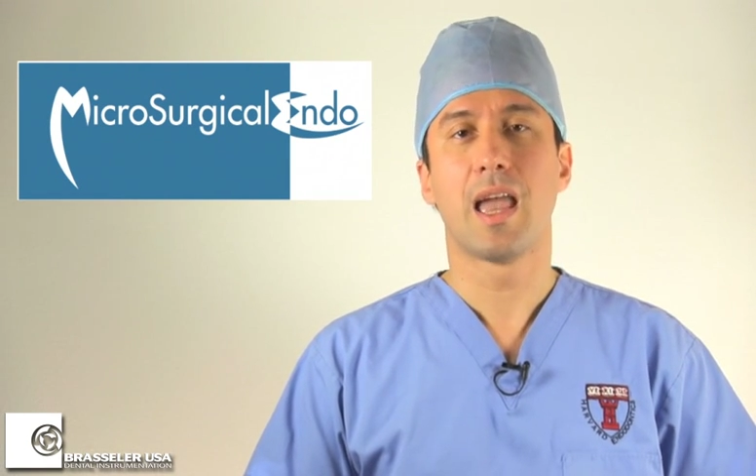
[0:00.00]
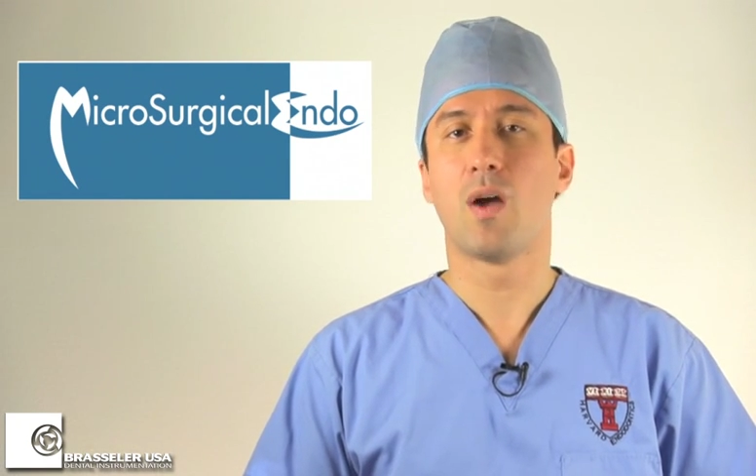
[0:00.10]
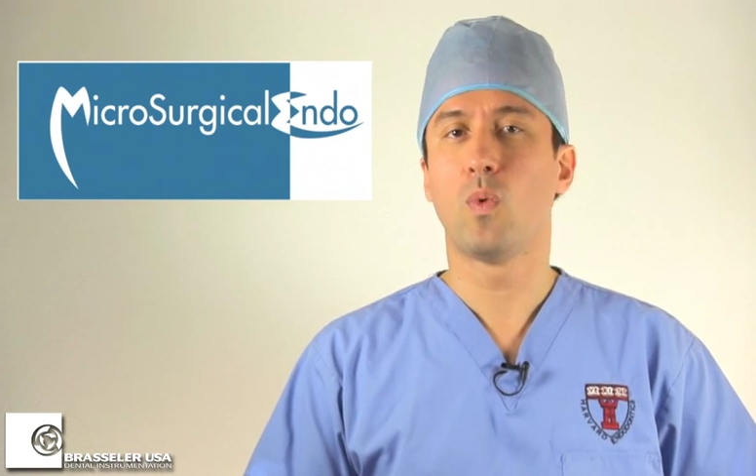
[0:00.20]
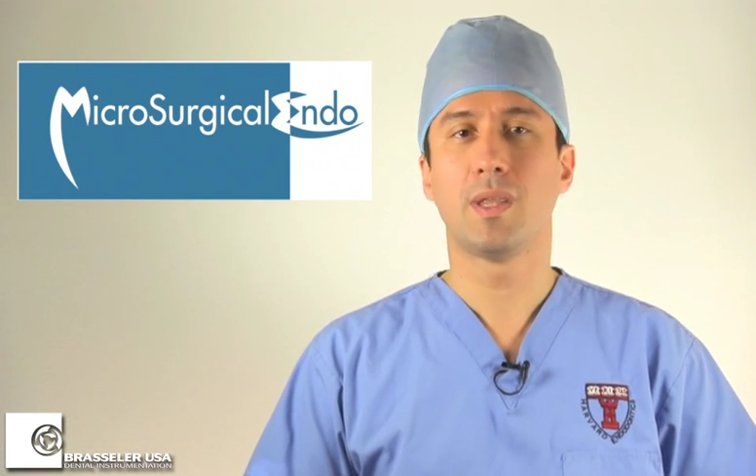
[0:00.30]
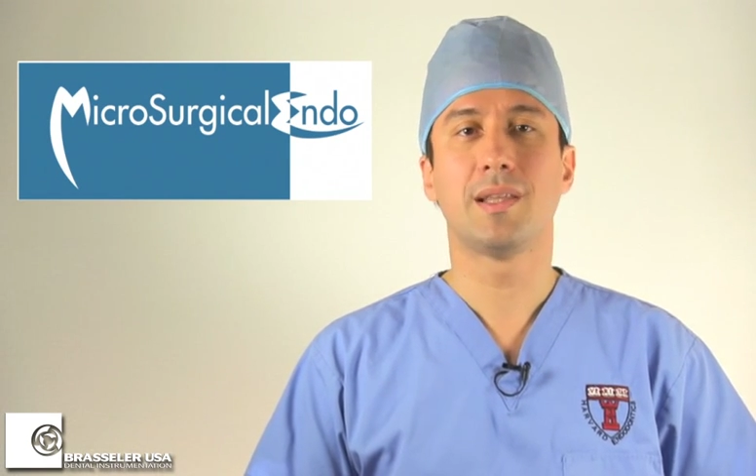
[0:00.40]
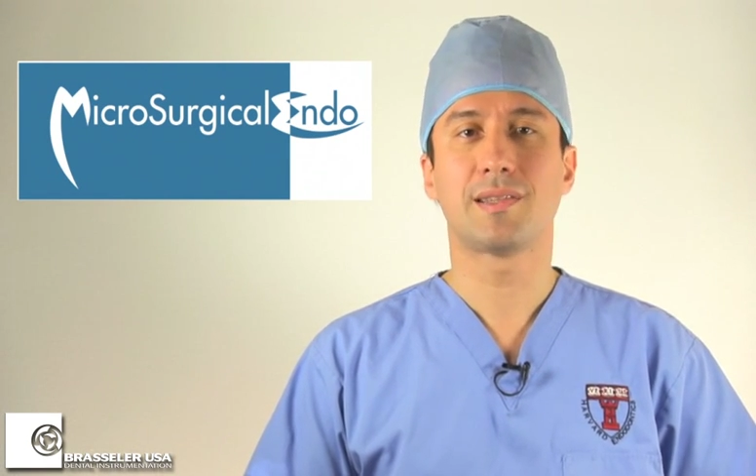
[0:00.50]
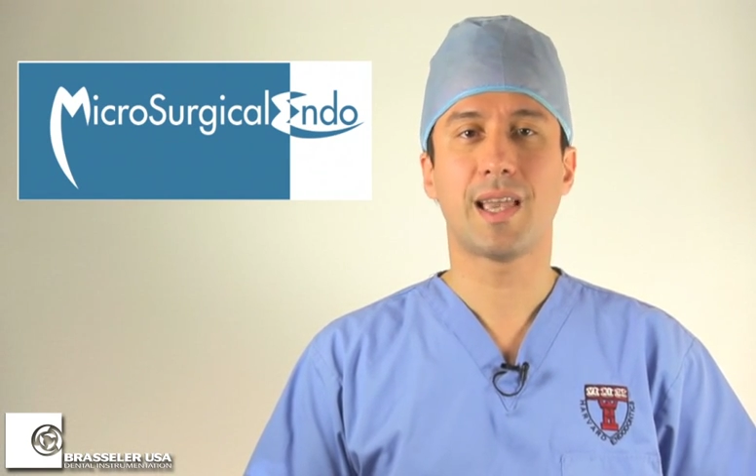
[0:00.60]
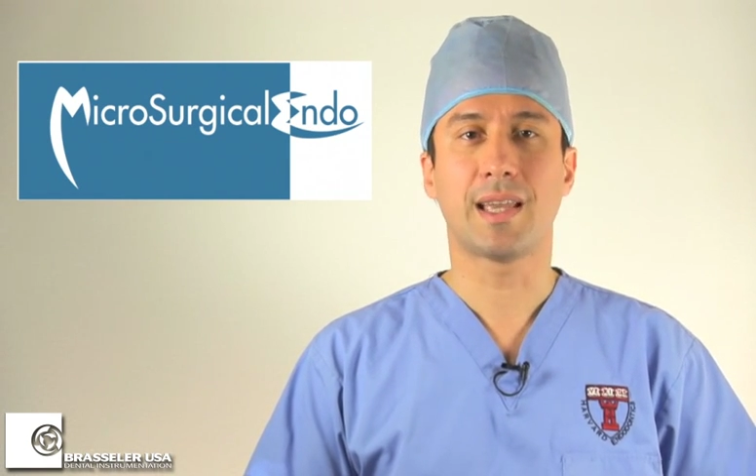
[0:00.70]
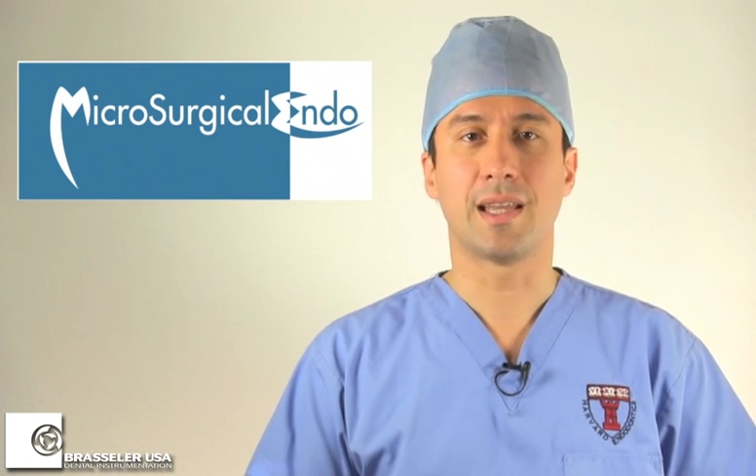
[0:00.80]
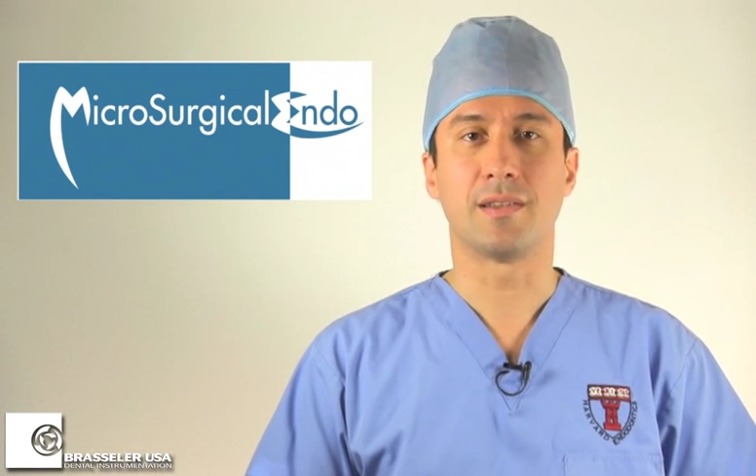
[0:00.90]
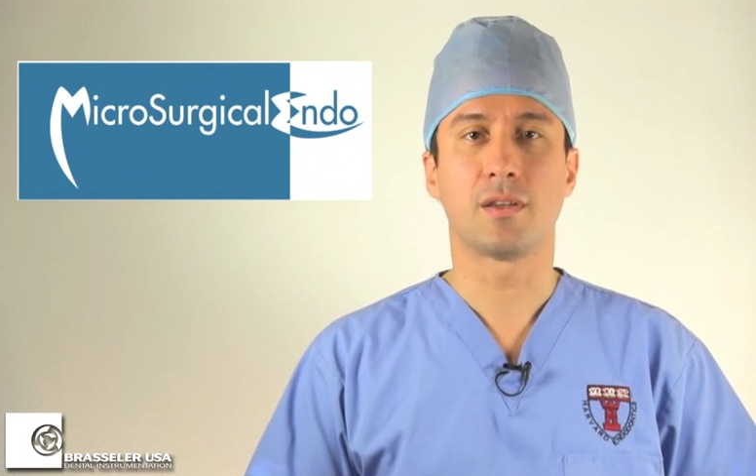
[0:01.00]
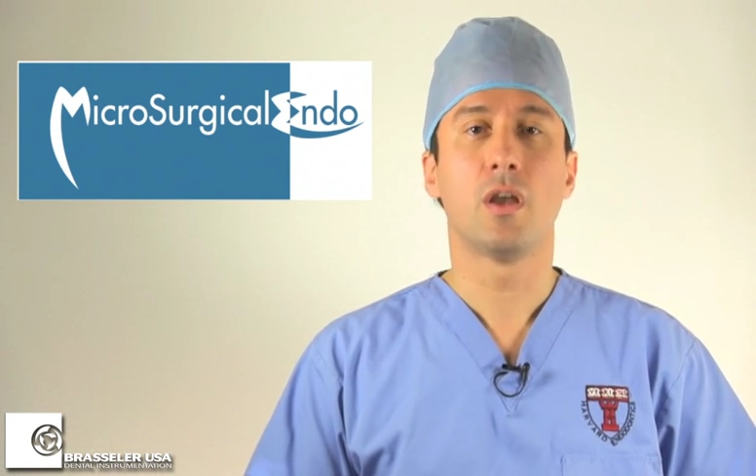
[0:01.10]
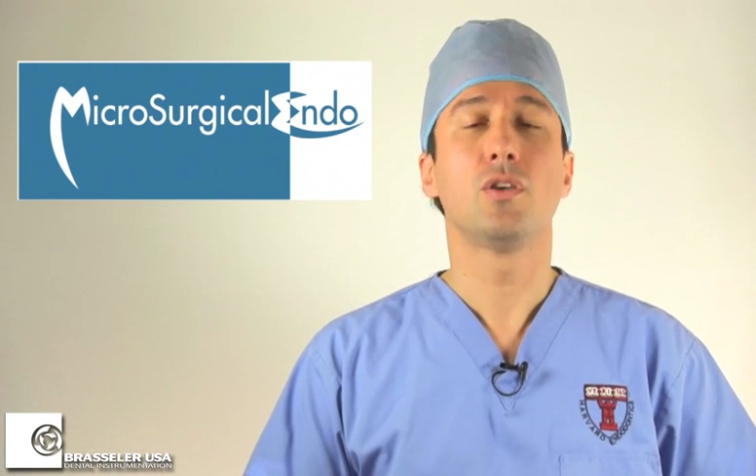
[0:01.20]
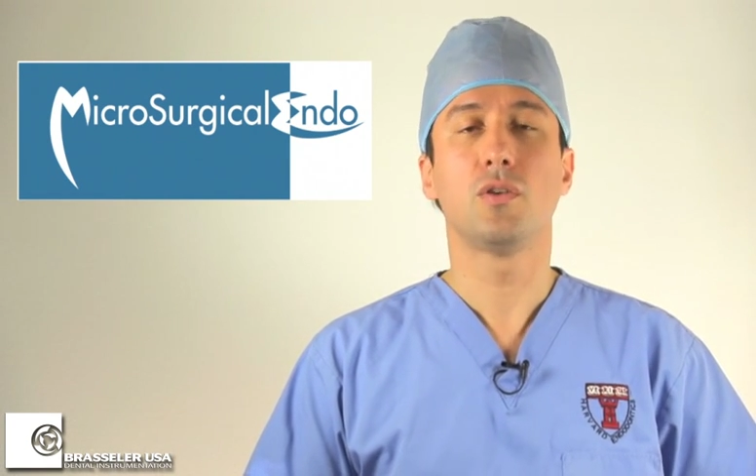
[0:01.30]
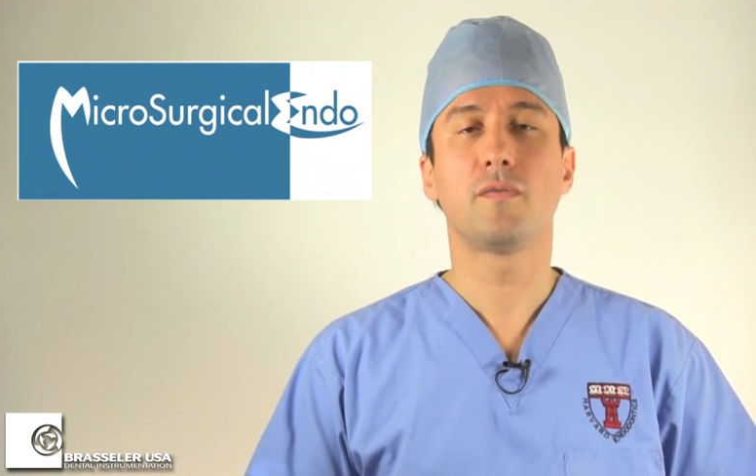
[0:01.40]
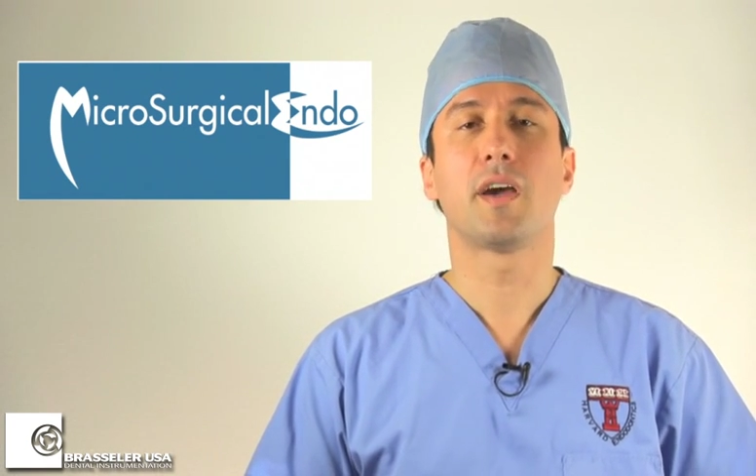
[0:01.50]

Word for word: and within seconds, you've